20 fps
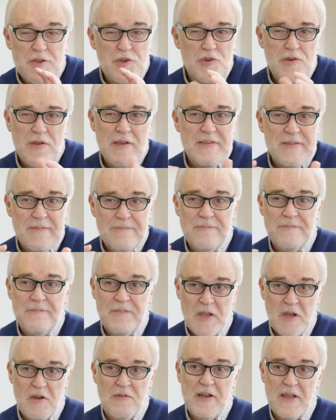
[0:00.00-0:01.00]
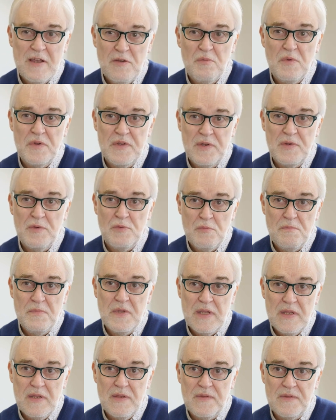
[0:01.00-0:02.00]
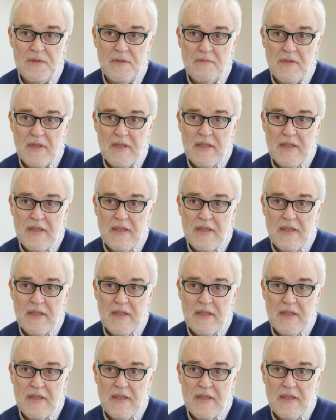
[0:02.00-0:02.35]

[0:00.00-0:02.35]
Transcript: trying to figure out what it all means.